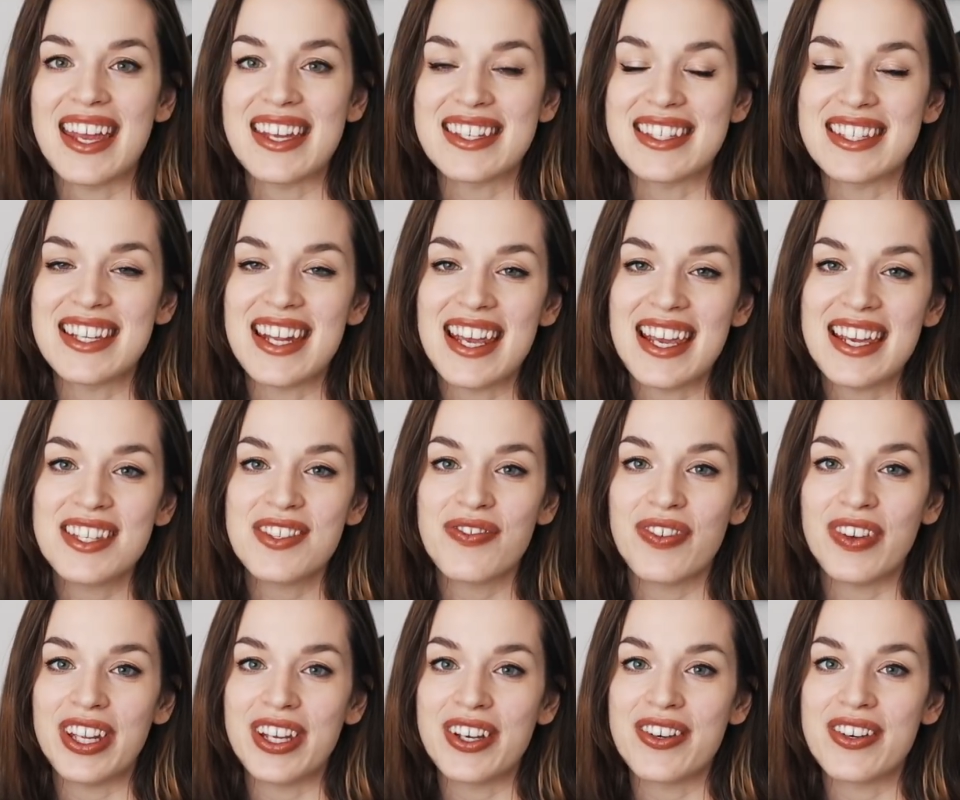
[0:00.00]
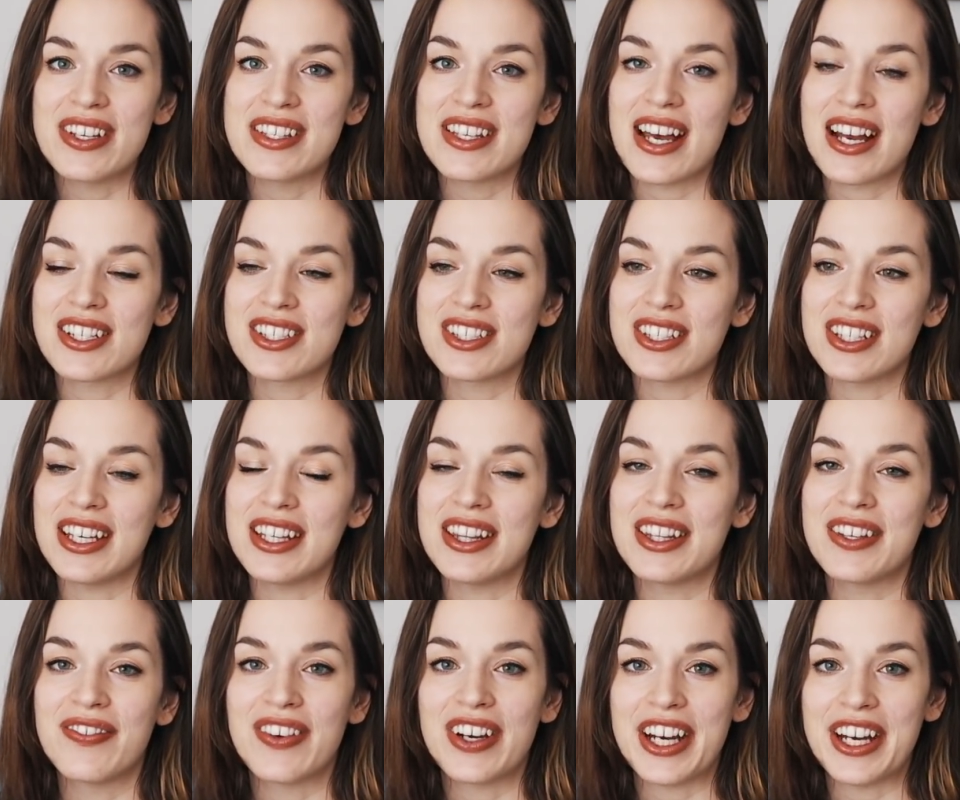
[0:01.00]
And today's video is actually
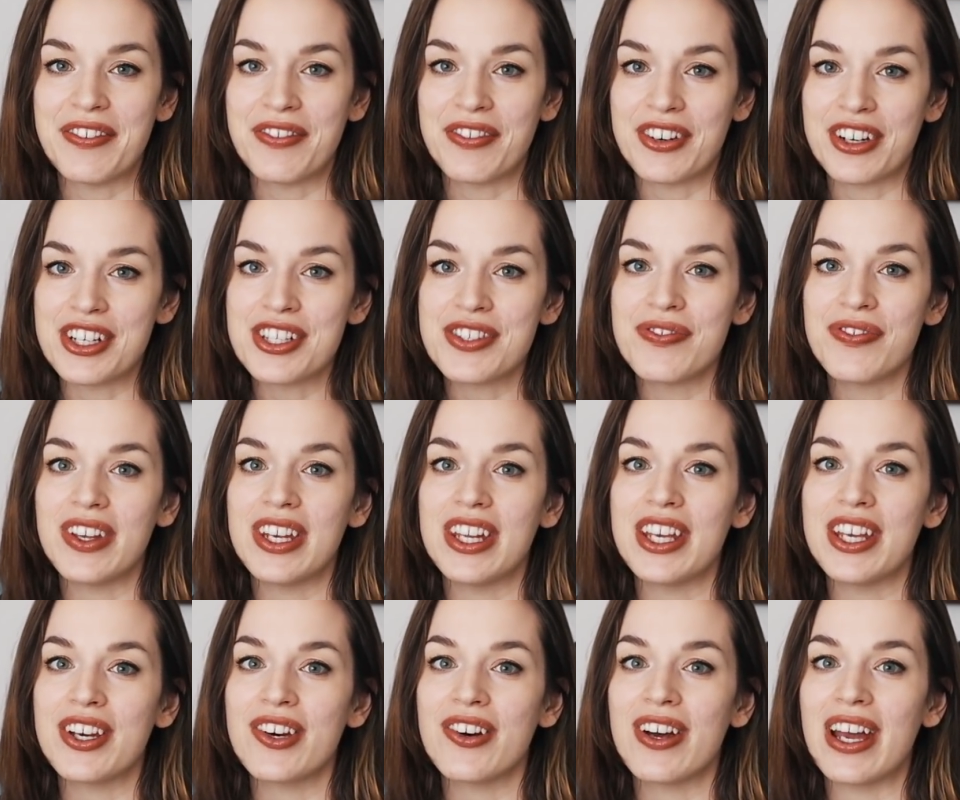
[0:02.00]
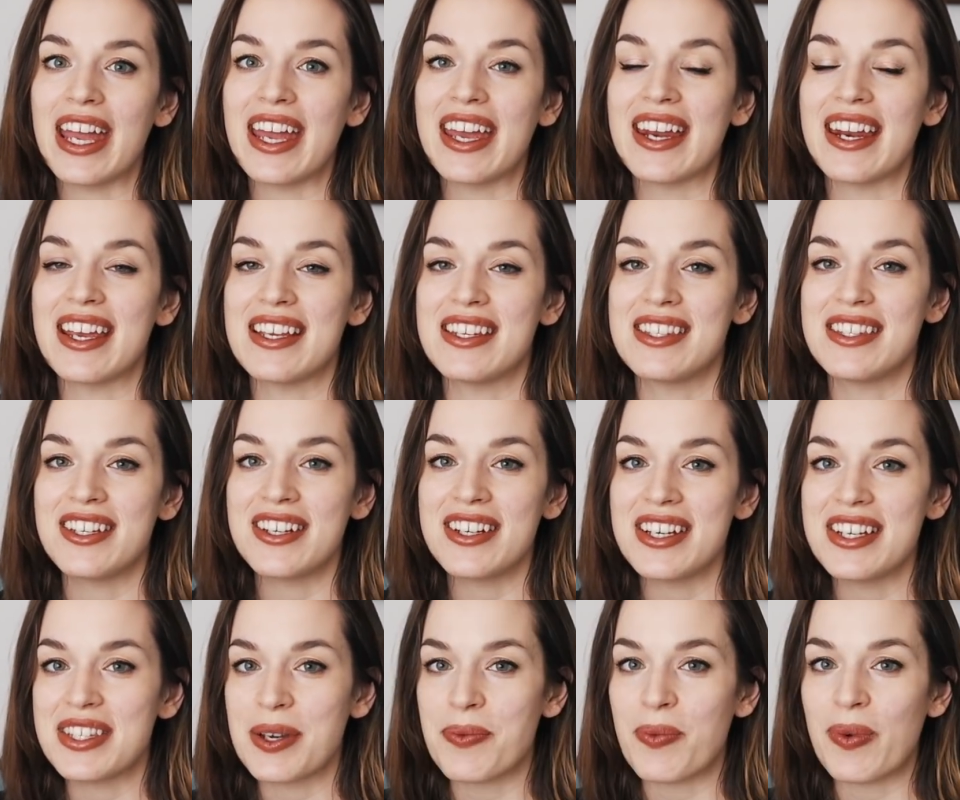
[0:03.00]
the very first video in a
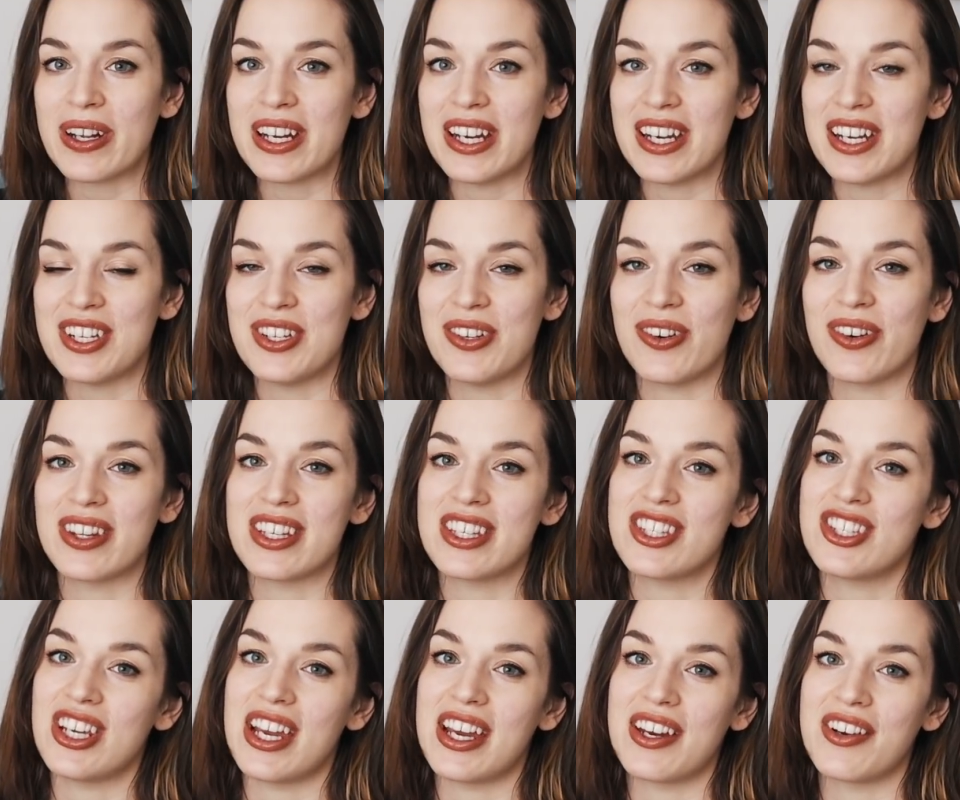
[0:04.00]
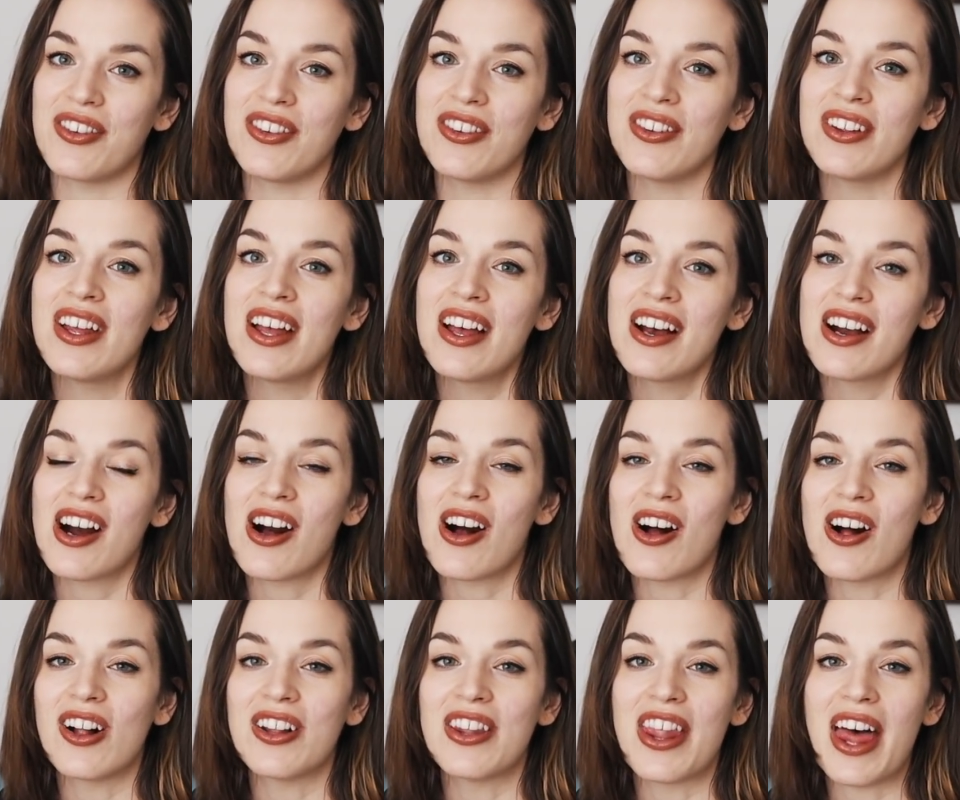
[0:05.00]
series I'm wanting to do on this channel
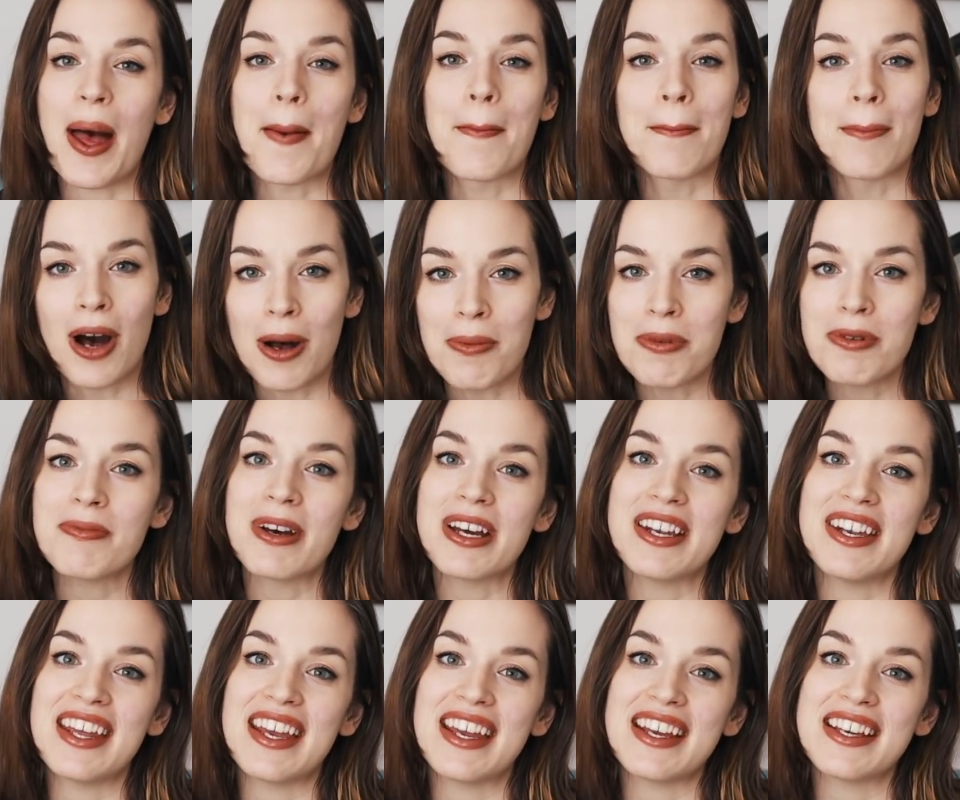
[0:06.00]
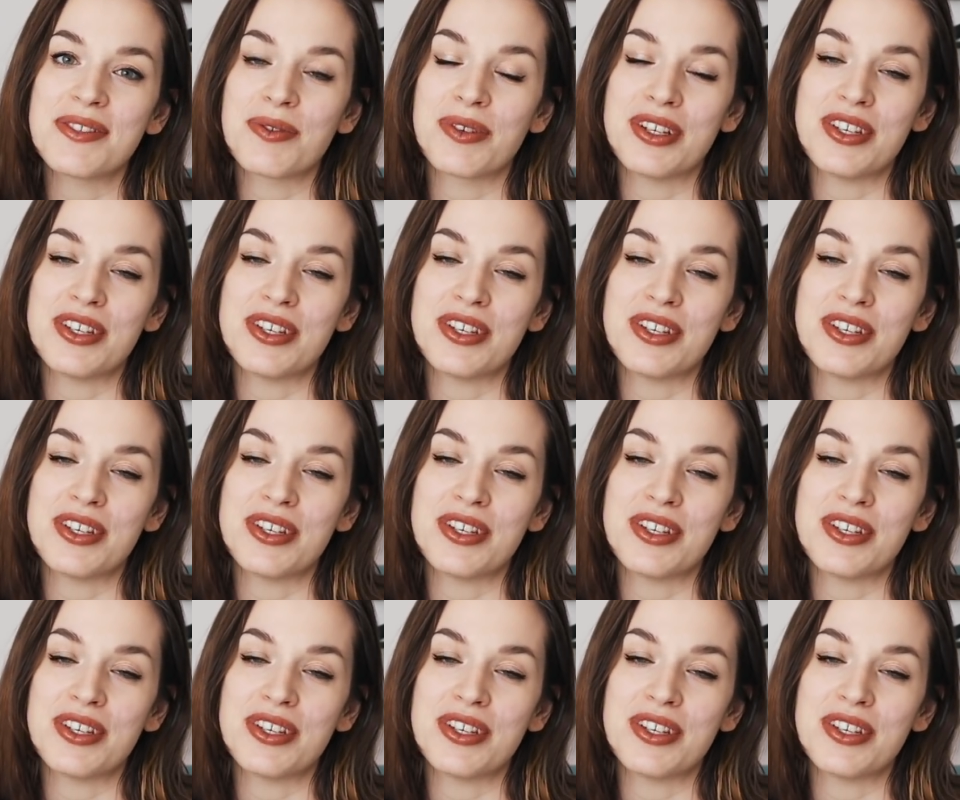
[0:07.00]
called Mama Mondays.